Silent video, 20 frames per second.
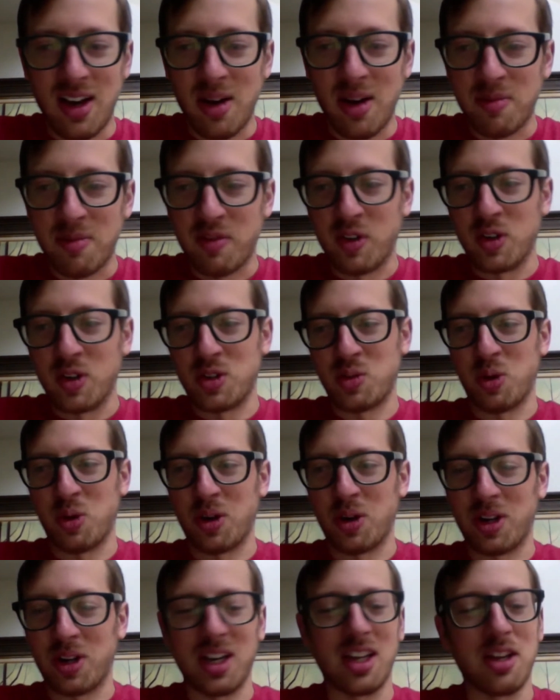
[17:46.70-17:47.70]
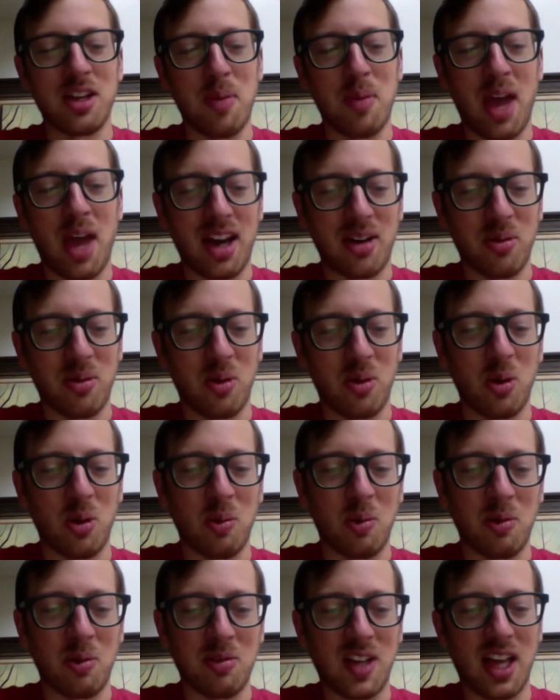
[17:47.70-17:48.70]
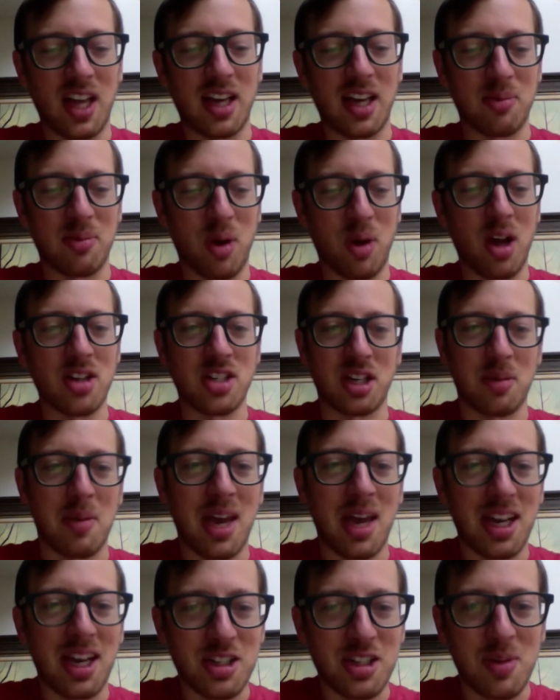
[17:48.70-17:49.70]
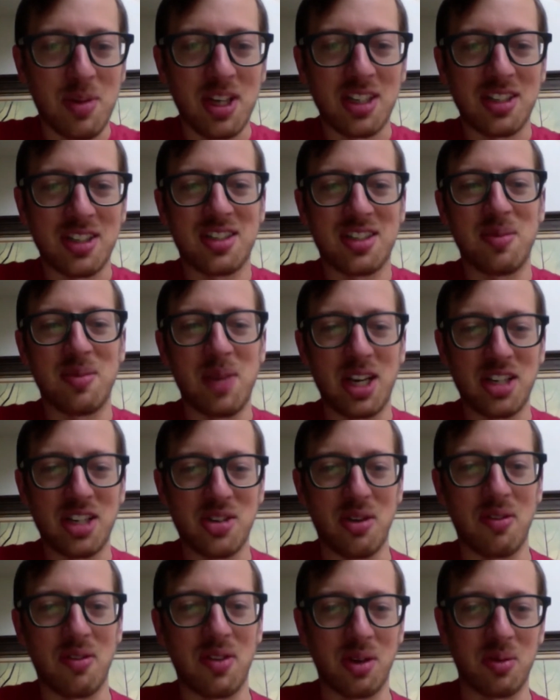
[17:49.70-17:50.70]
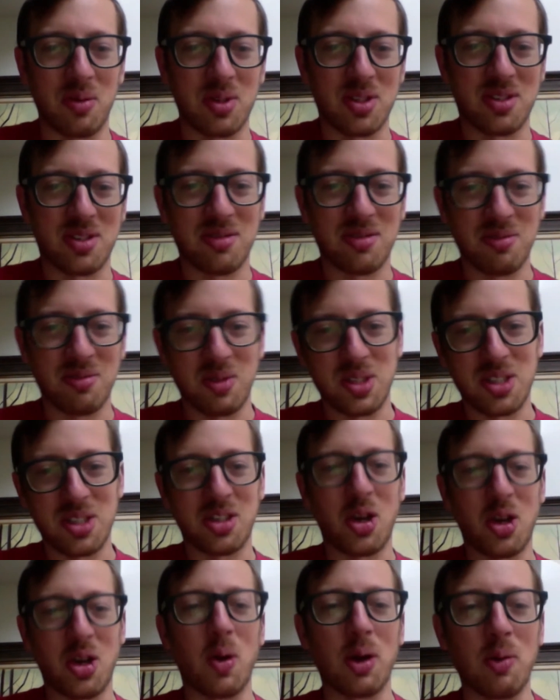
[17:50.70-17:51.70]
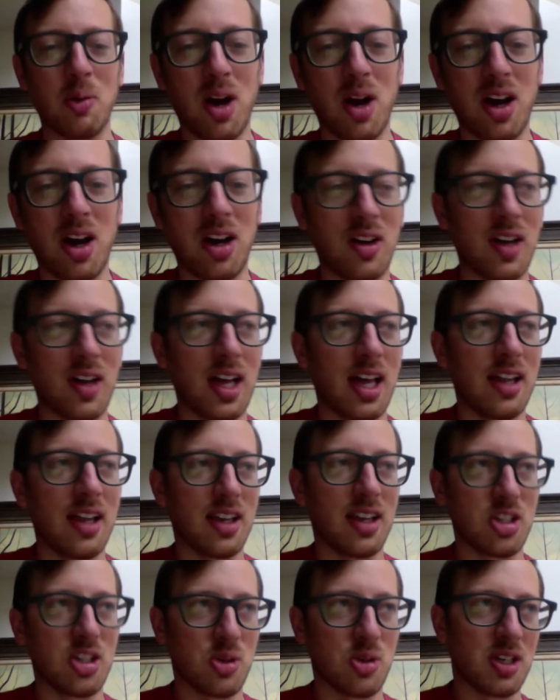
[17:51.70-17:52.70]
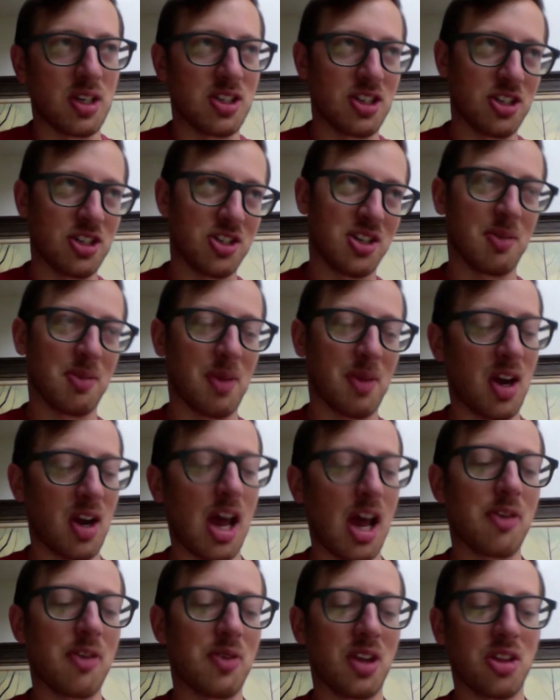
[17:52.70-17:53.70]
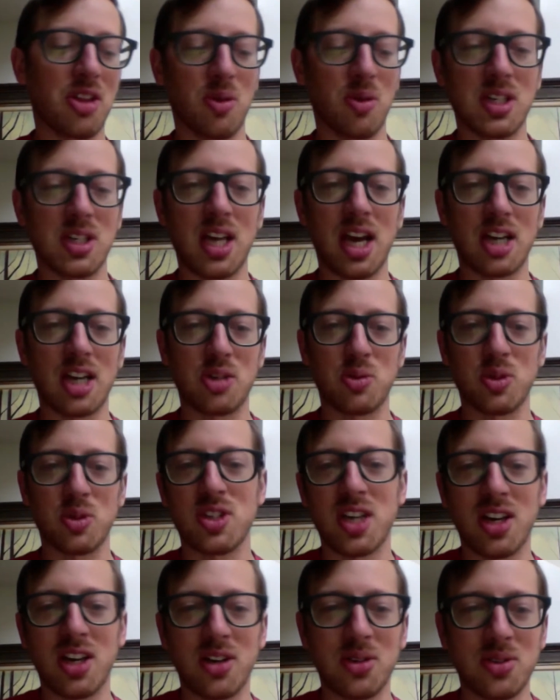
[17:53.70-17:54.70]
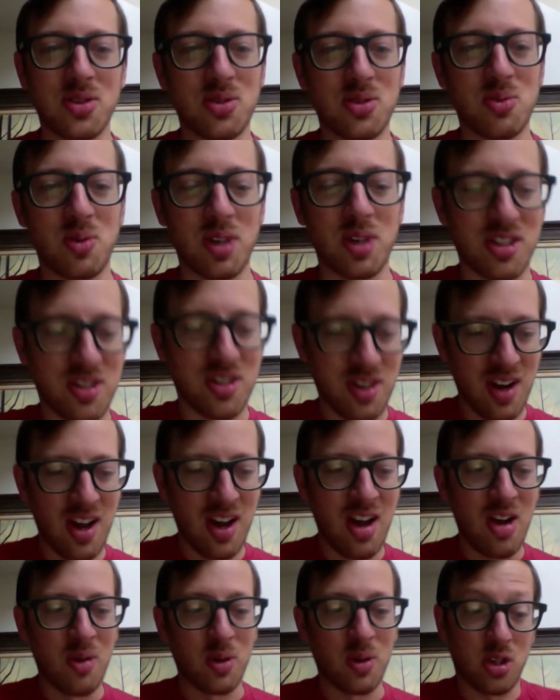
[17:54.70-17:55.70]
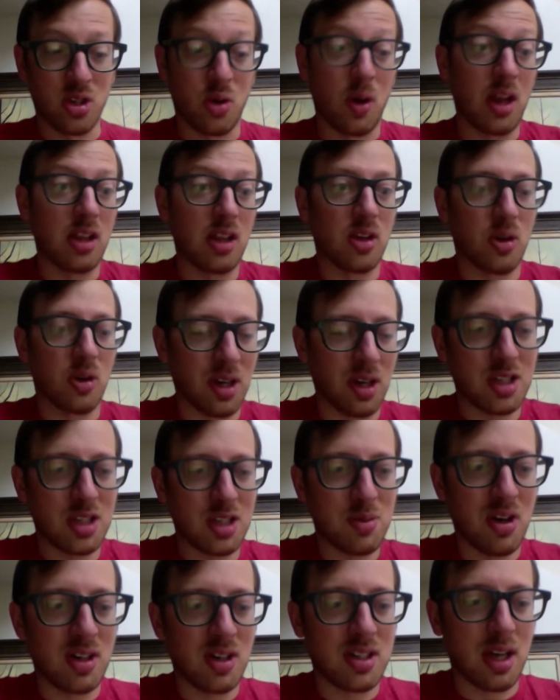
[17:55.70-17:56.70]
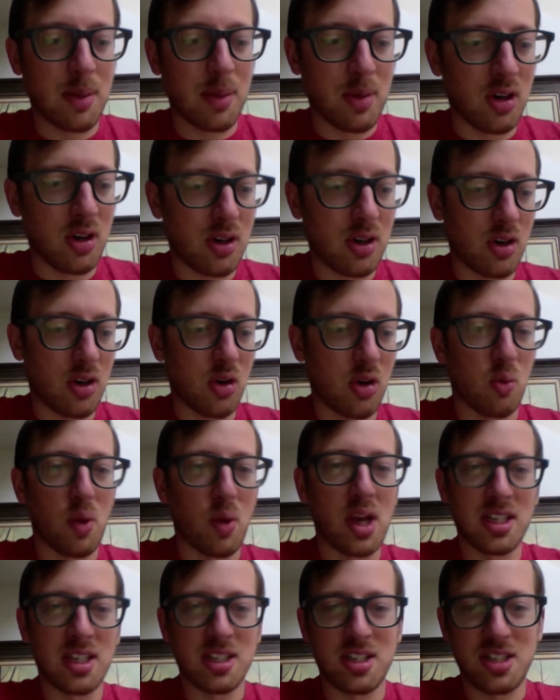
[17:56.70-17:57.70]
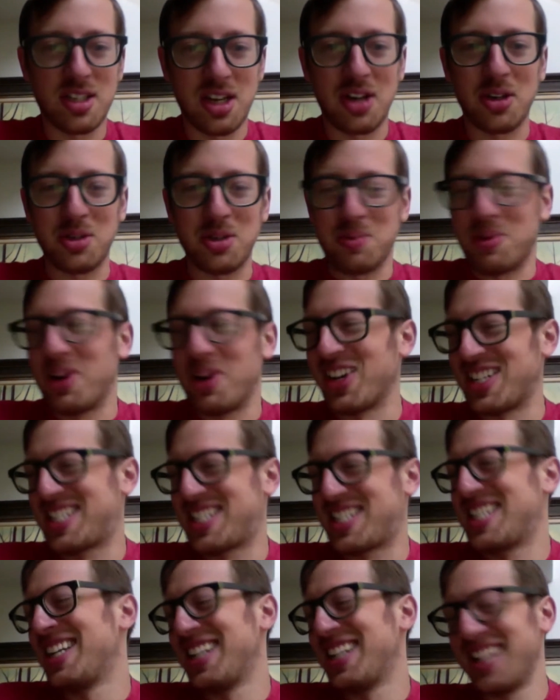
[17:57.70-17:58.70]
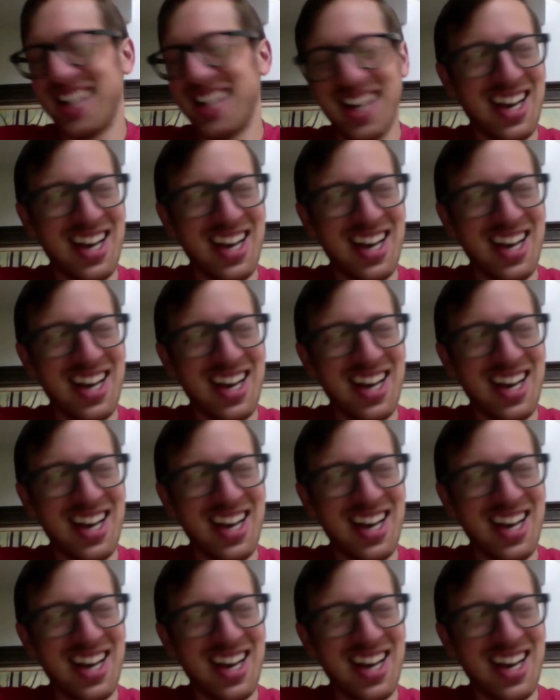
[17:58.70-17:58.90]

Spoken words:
first working in the back room of like project management to make sure everything was going well, and then transitioning about halfway through into actual sales, which was a great learning experience. I'm a horrendous salesperson.